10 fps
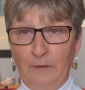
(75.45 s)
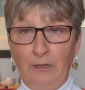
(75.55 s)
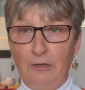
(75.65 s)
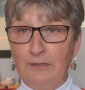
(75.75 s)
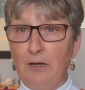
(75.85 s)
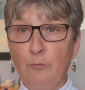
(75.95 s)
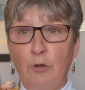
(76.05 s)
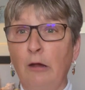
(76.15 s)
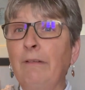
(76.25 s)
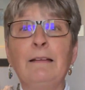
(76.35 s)
because I will
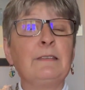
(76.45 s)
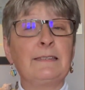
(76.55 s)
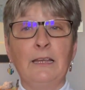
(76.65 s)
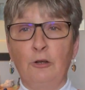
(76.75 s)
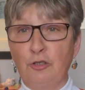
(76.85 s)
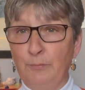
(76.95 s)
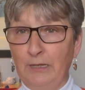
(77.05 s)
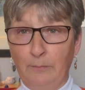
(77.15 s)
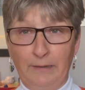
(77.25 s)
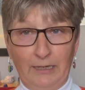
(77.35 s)
go round in circles and be
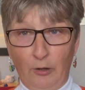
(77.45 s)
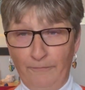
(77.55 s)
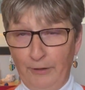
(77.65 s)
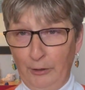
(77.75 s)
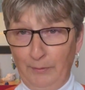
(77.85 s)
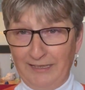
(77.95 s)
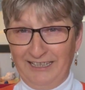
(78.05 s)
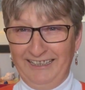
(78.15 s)
completely convoluted.